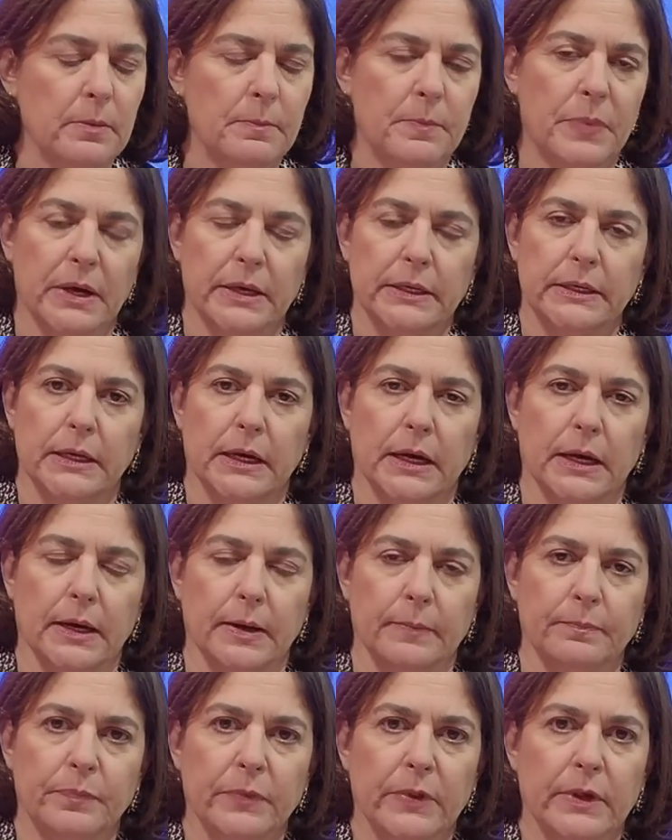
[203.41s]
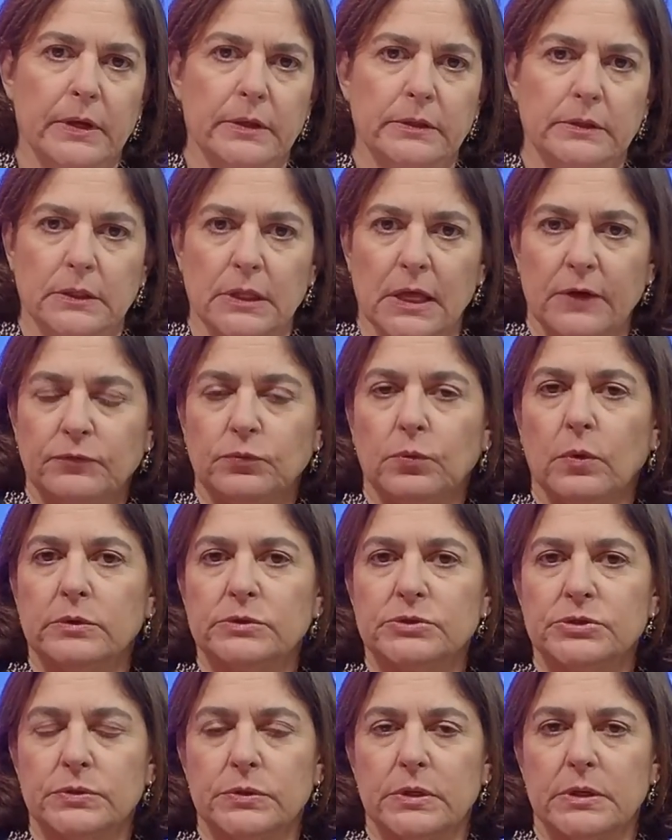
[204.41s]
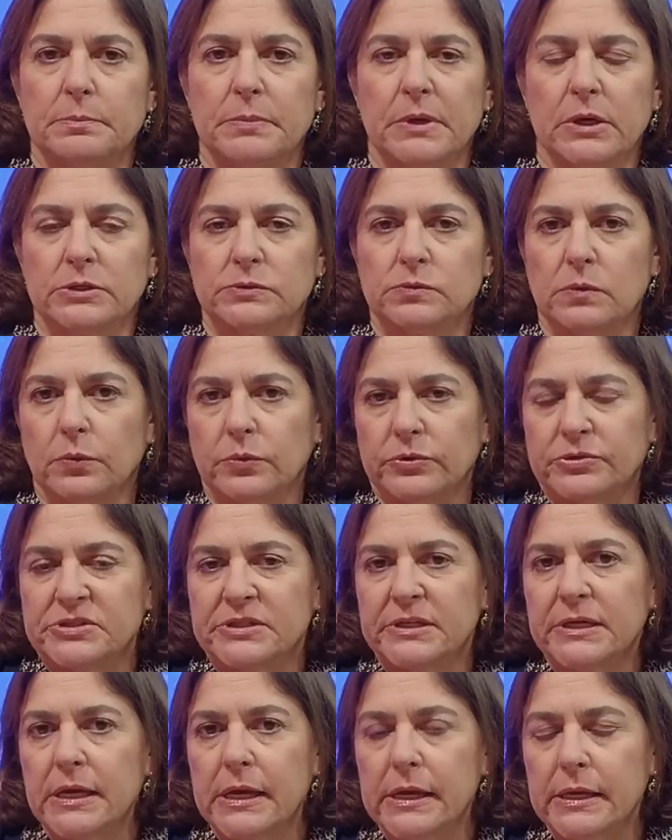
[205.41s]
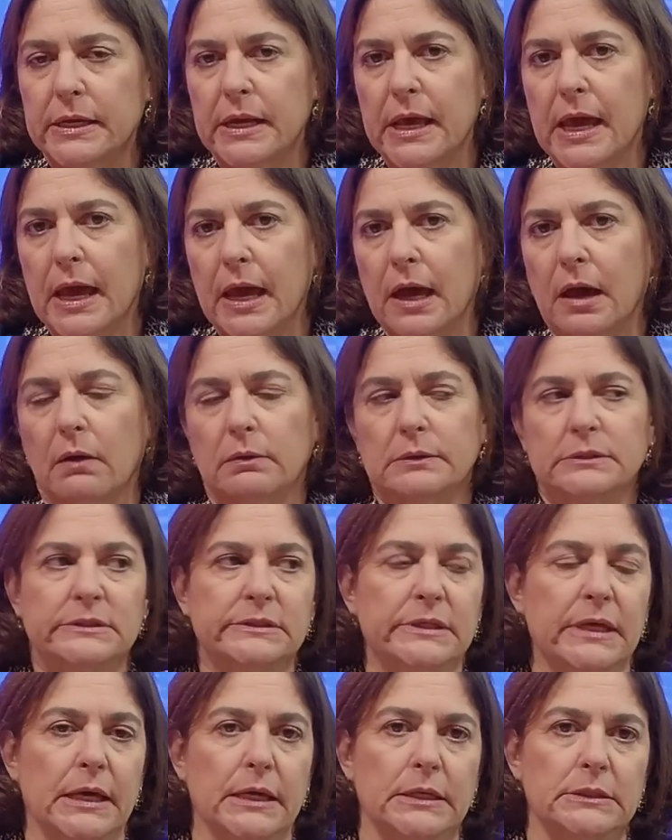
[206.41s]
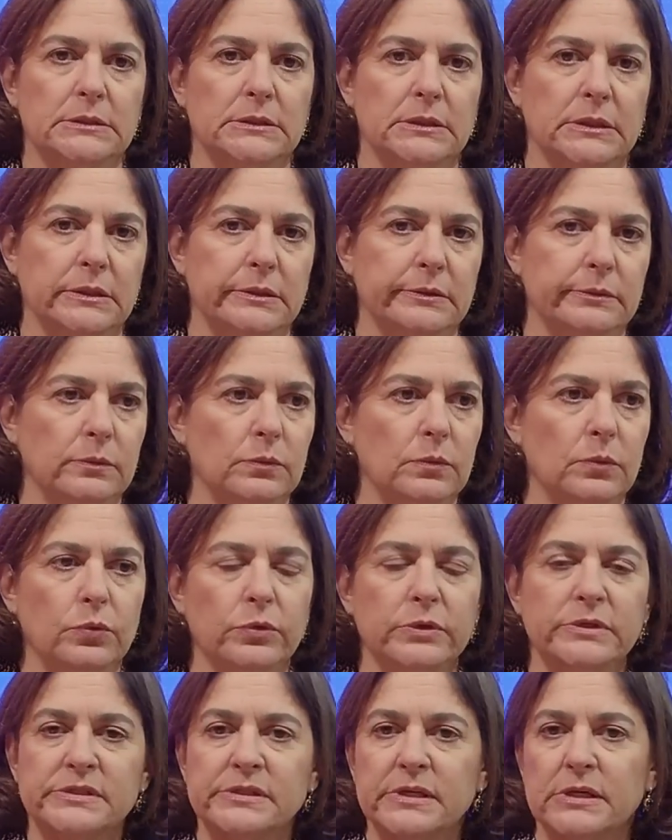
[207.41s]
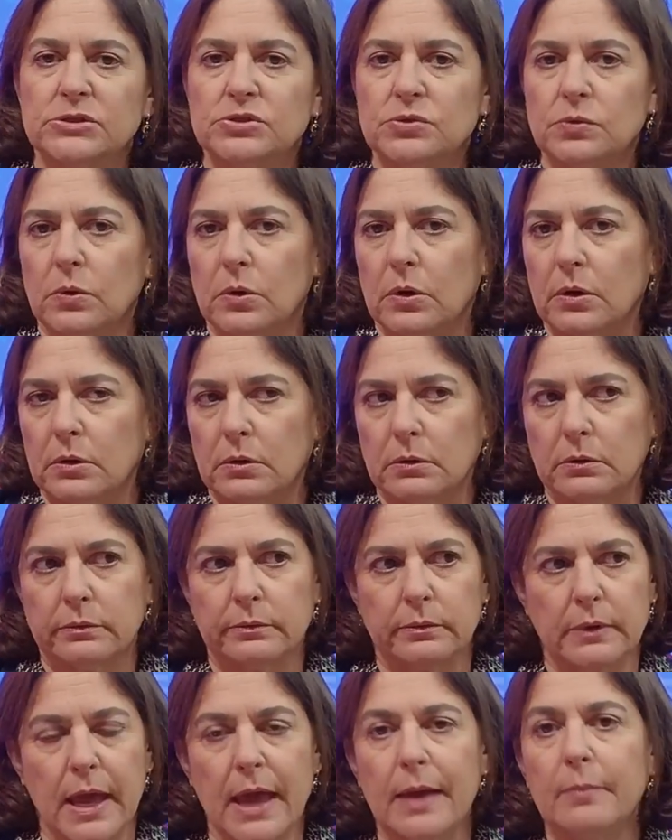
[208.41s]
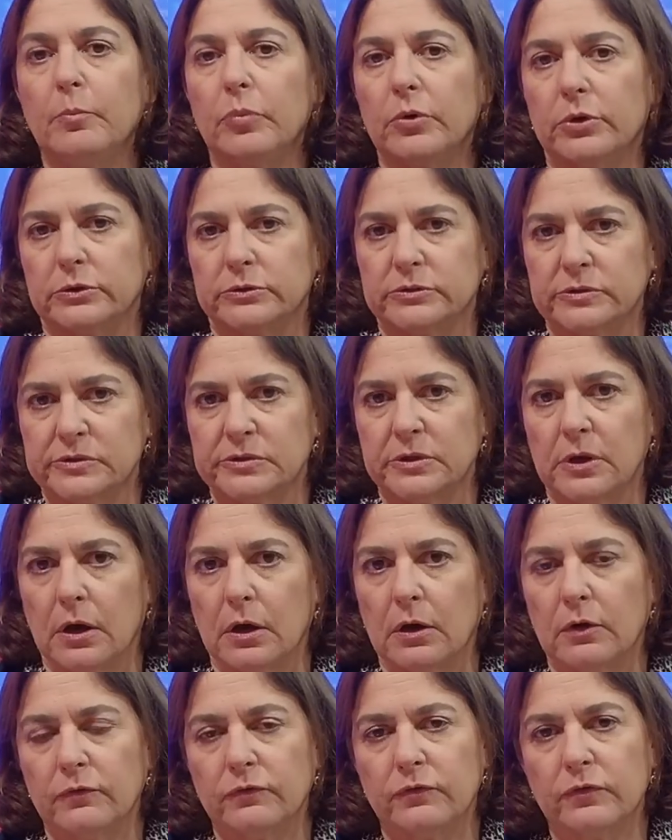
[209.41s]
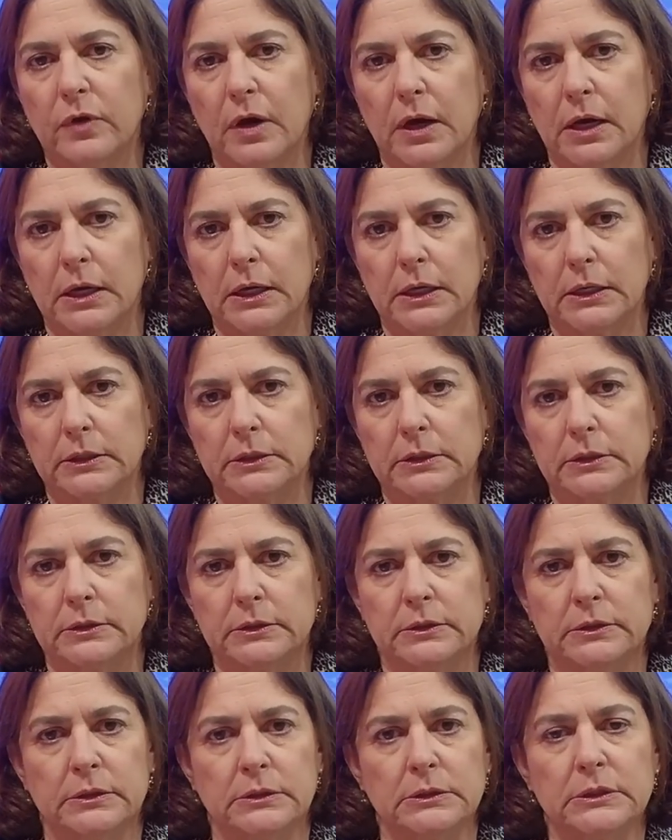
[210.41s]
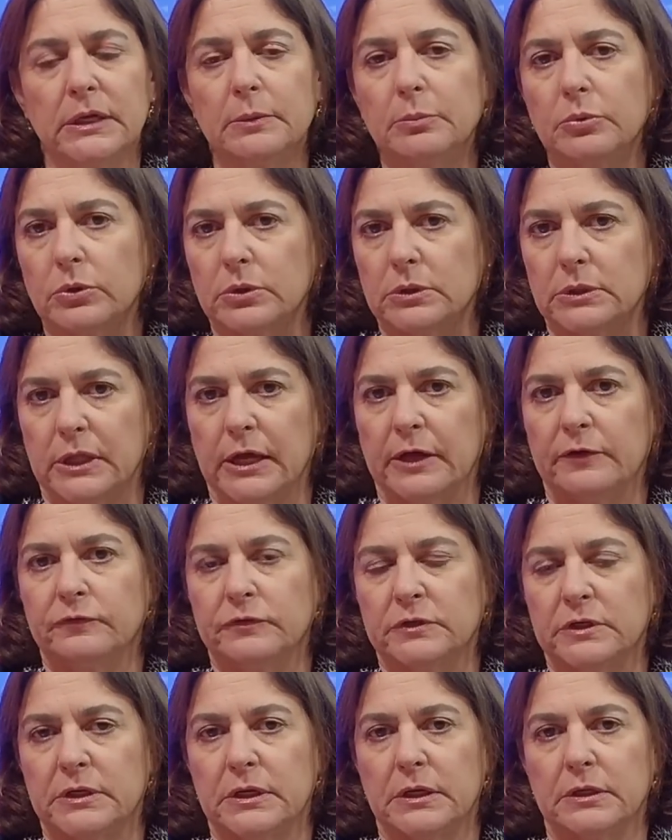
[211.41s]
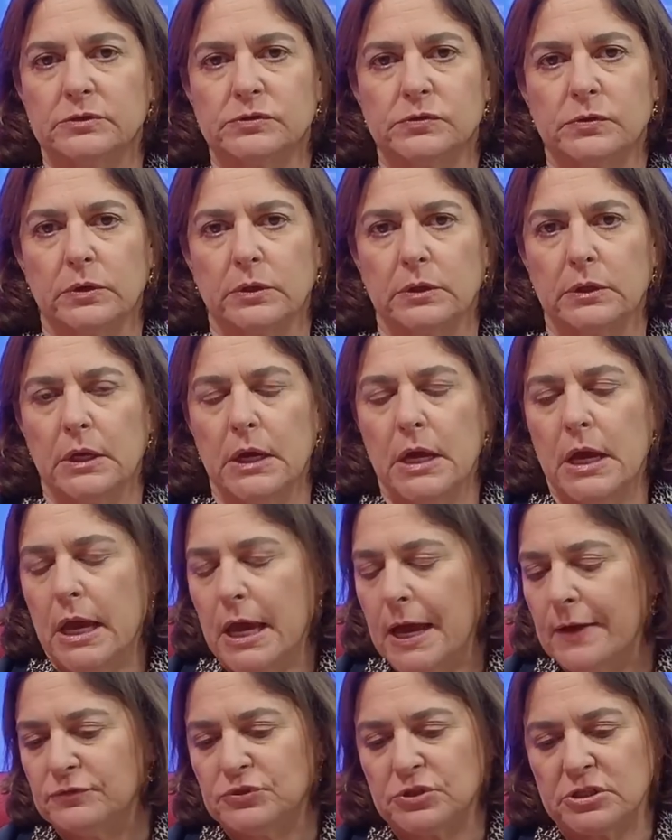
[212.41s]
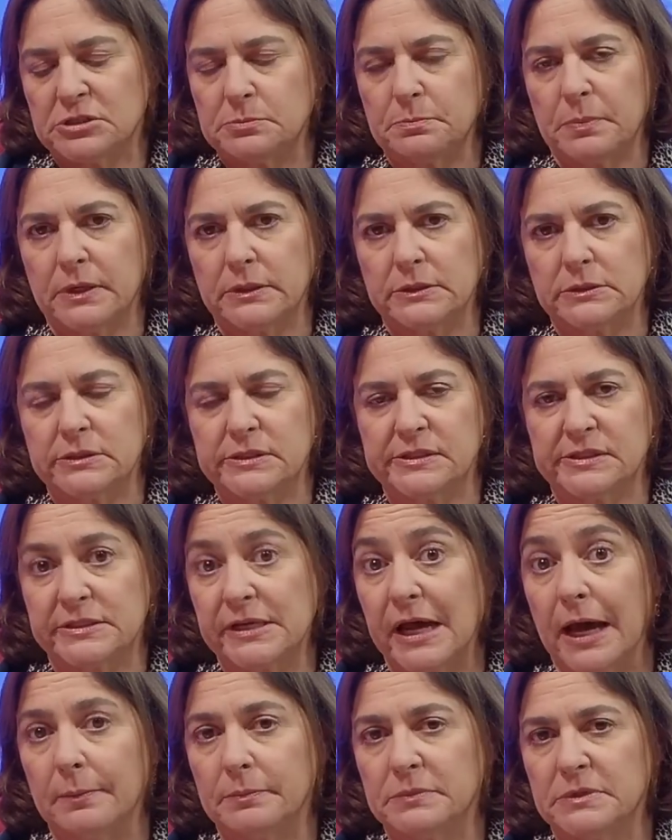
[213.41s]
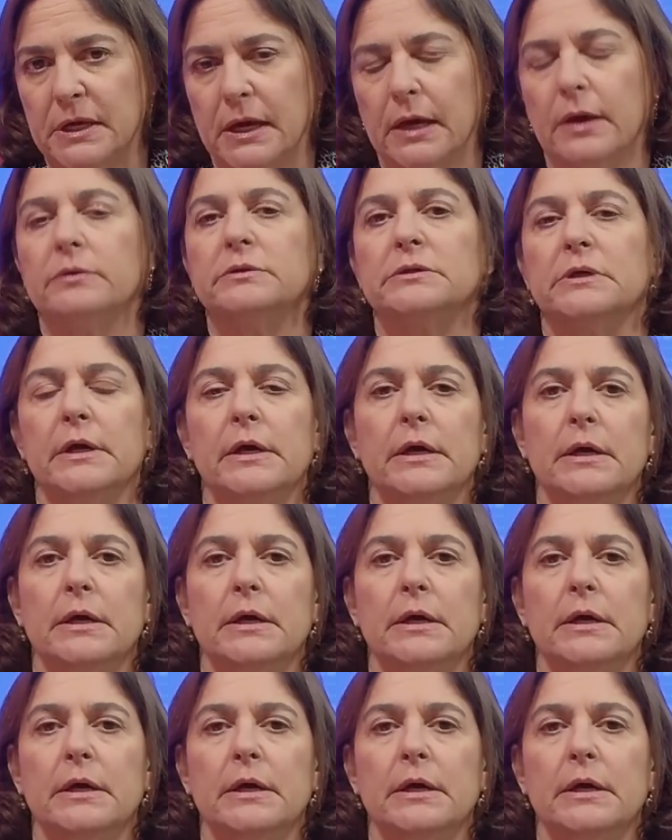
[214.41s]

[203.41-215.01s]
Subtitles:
But the left won't do it, because what we're seeing now is that the residual embers of the liberal left in Israel have just been stomped out.